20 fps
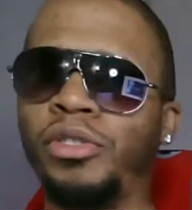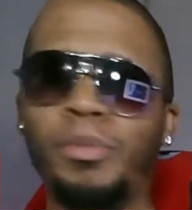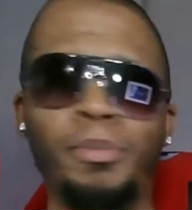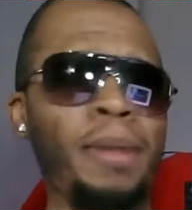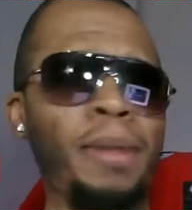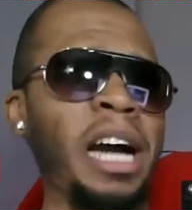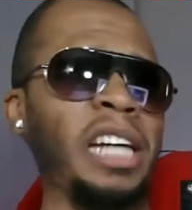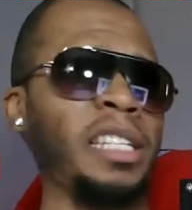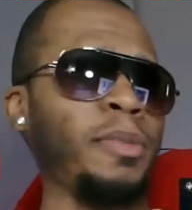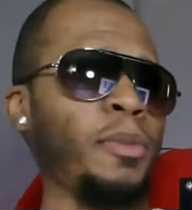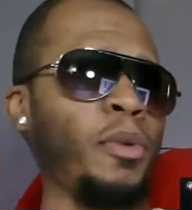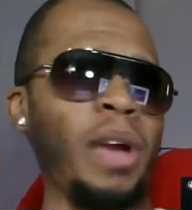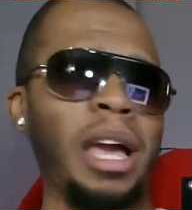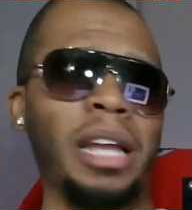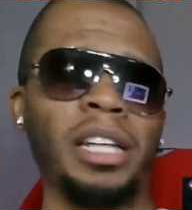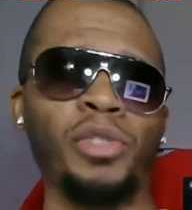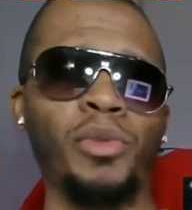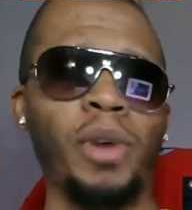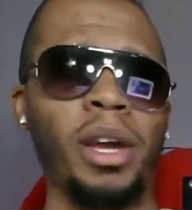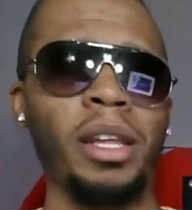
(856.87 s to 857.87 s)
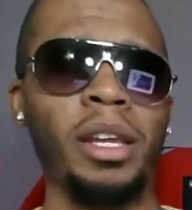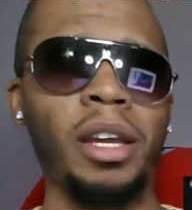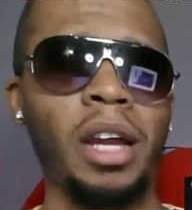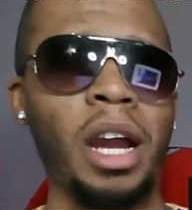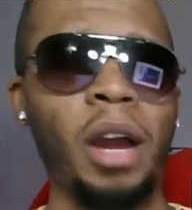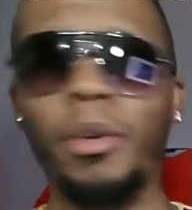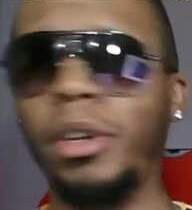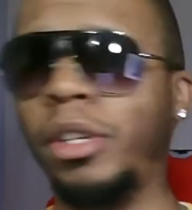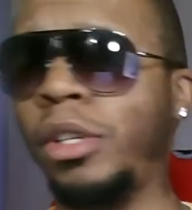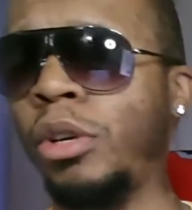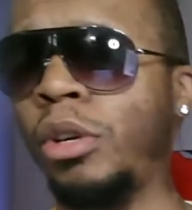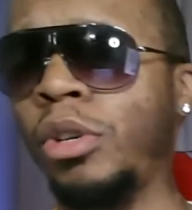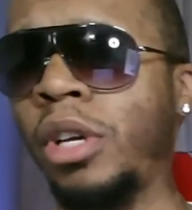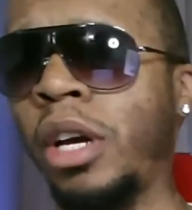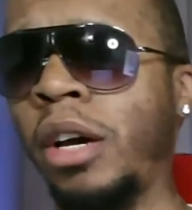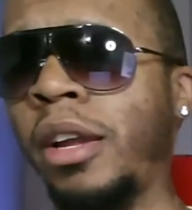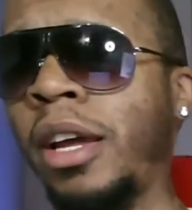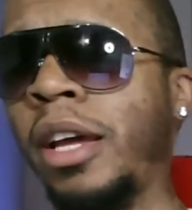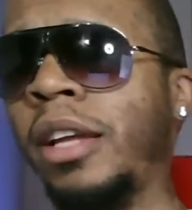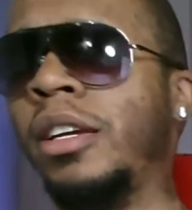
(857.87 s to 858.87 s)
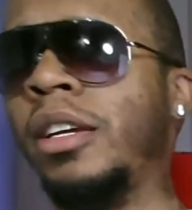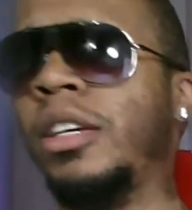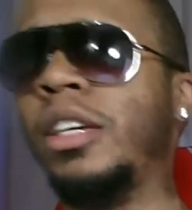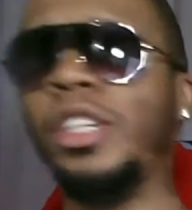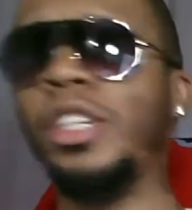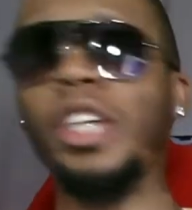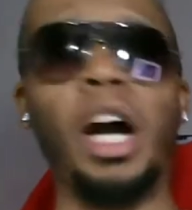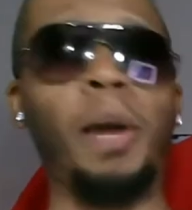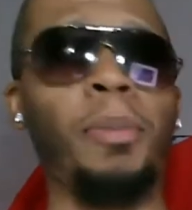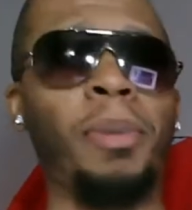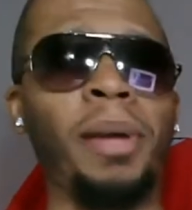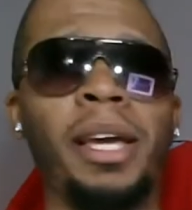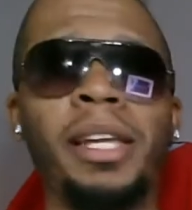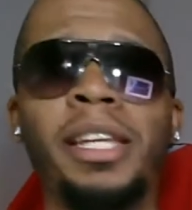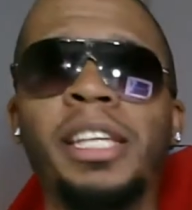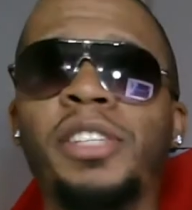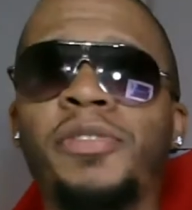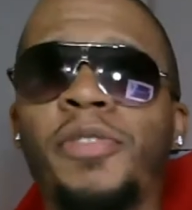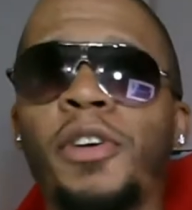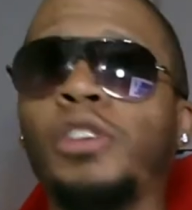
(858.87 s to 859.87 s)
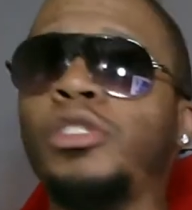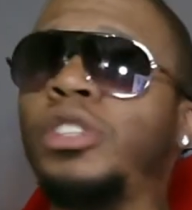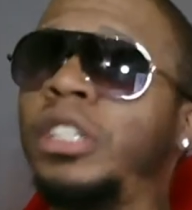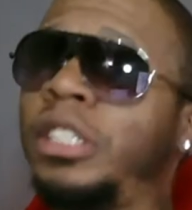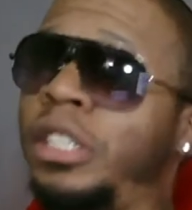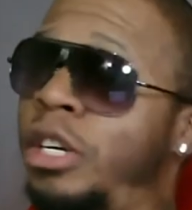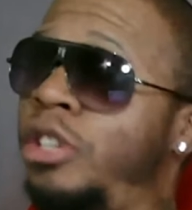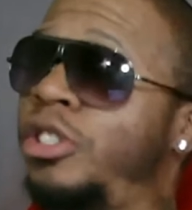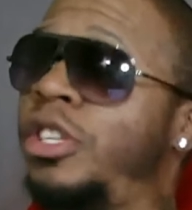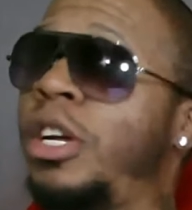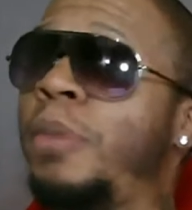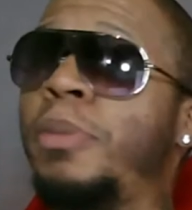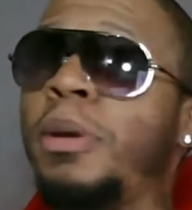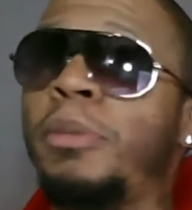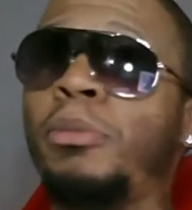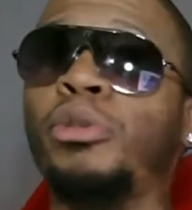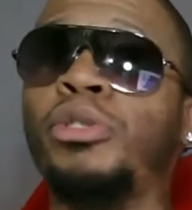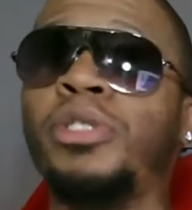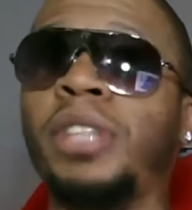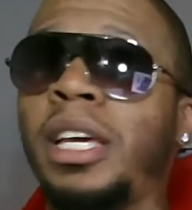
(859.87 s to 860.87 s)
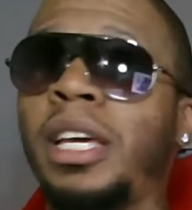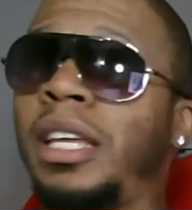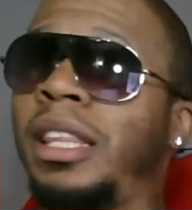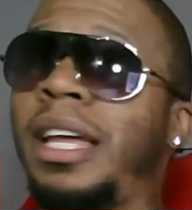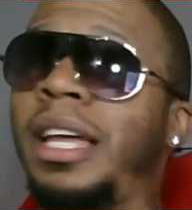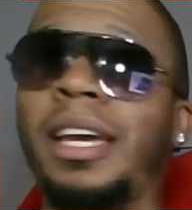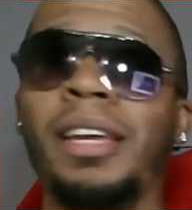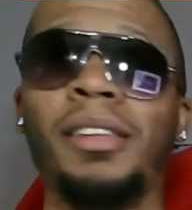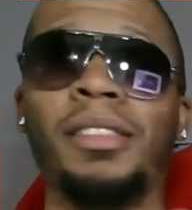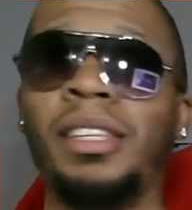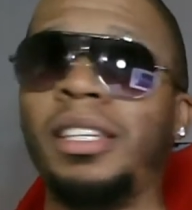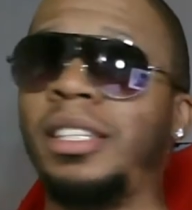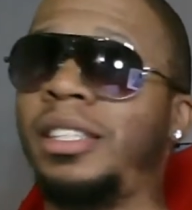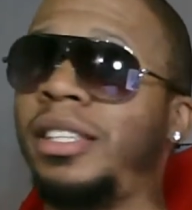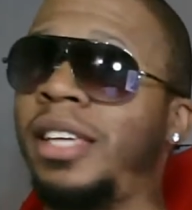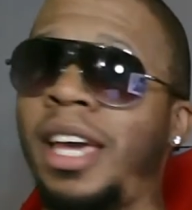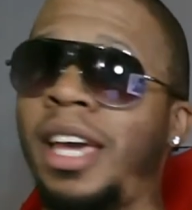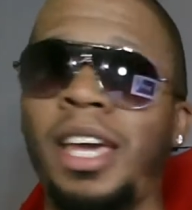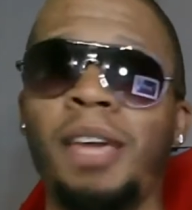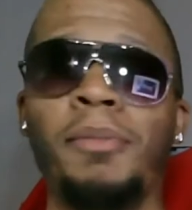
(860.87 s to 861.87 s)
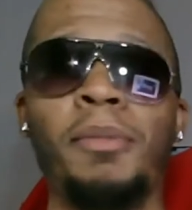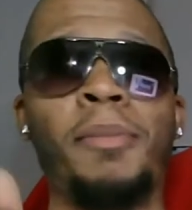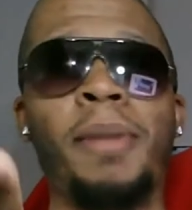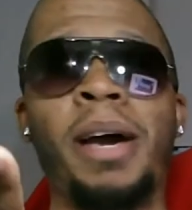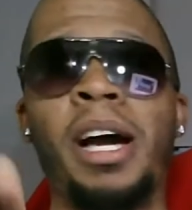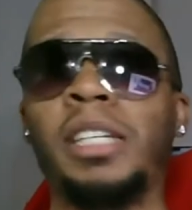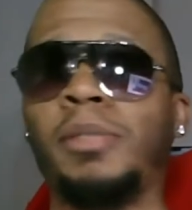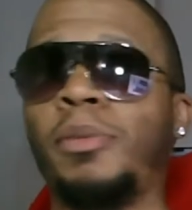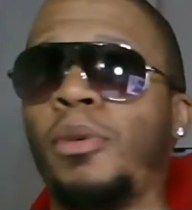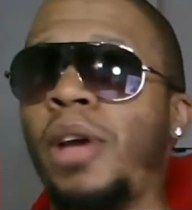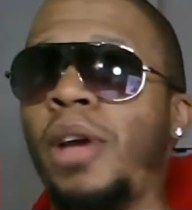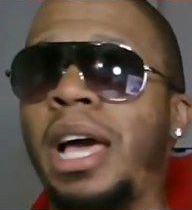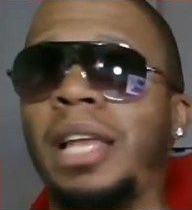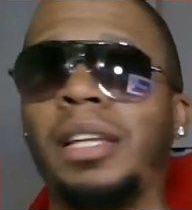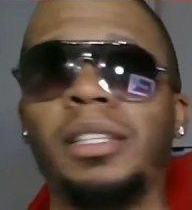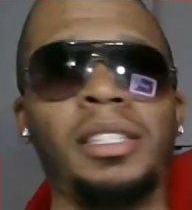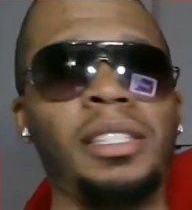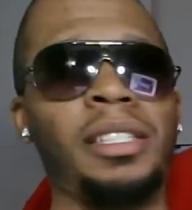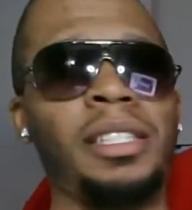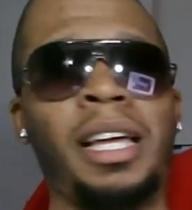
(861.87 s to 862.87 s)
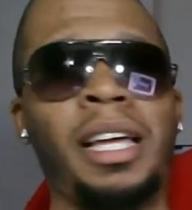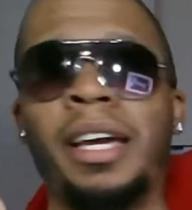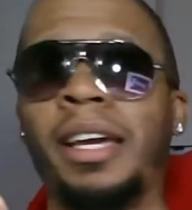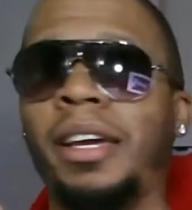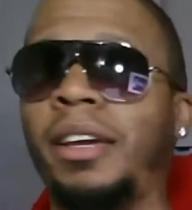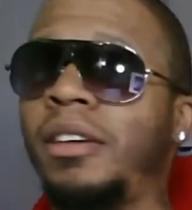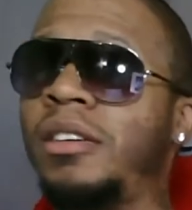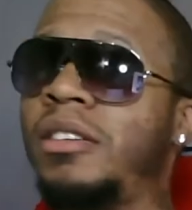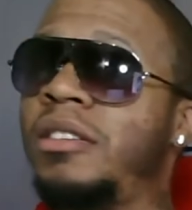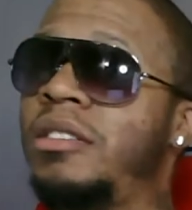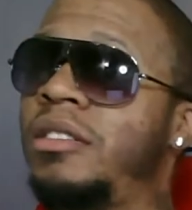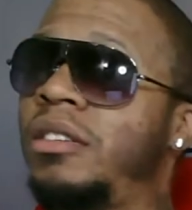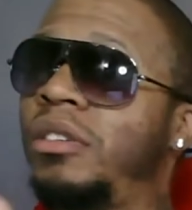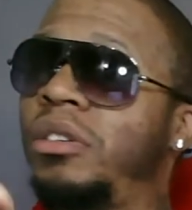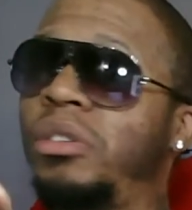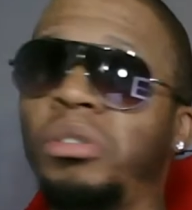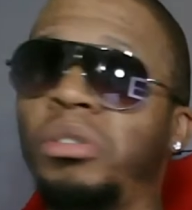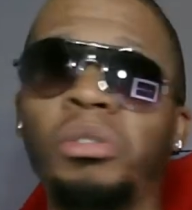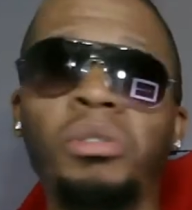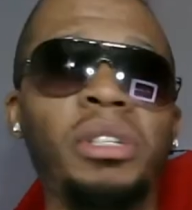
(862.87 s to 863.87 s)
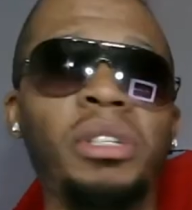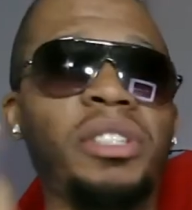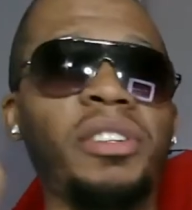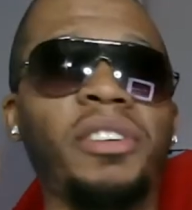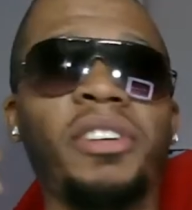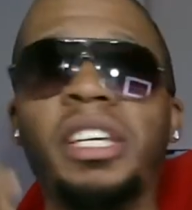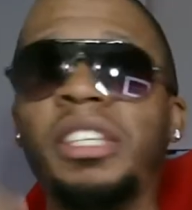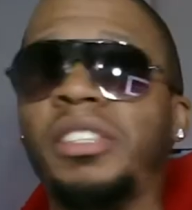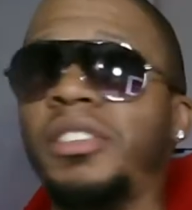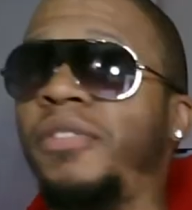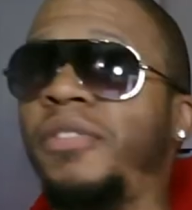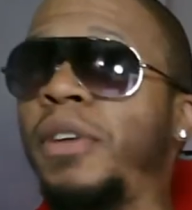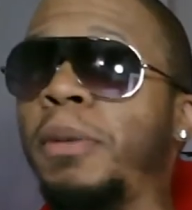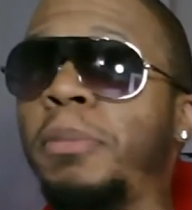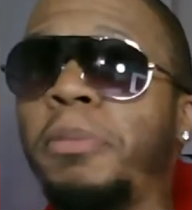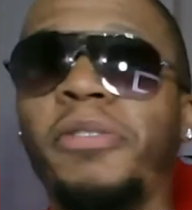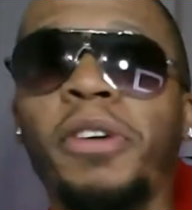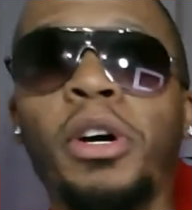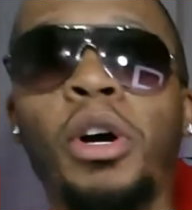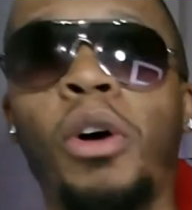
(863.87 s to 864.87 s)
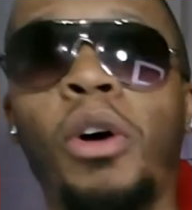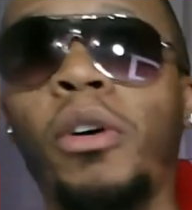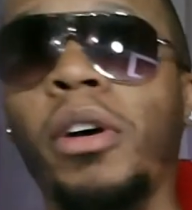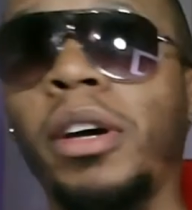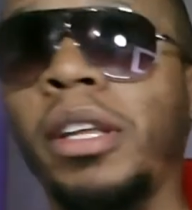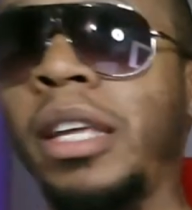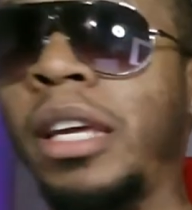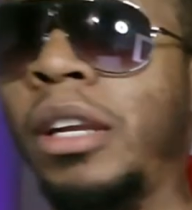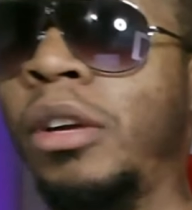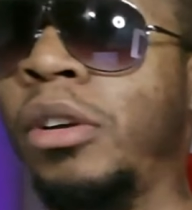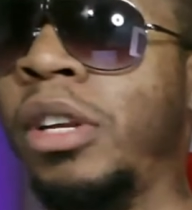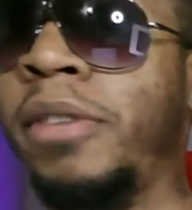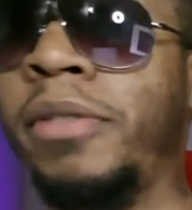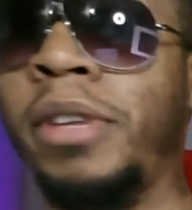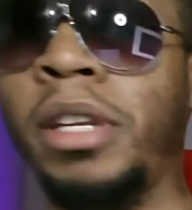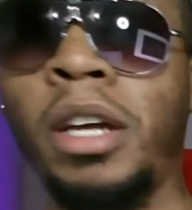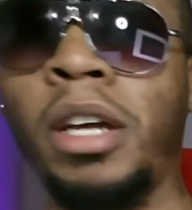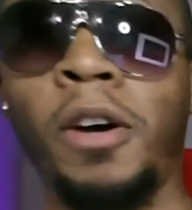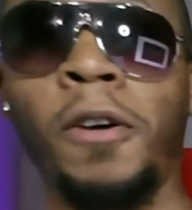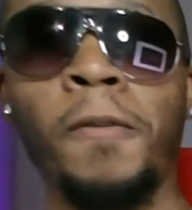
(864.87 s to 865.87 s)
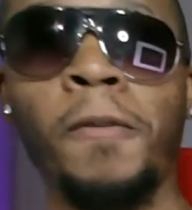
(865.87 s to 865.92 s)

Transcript: Miles Morales right here. I already told y'all that. Y'all playing this first? Cause there's some people saying like this game and Miles Morales is like Ooh, it's a it's a flip of a coin. They don't even know.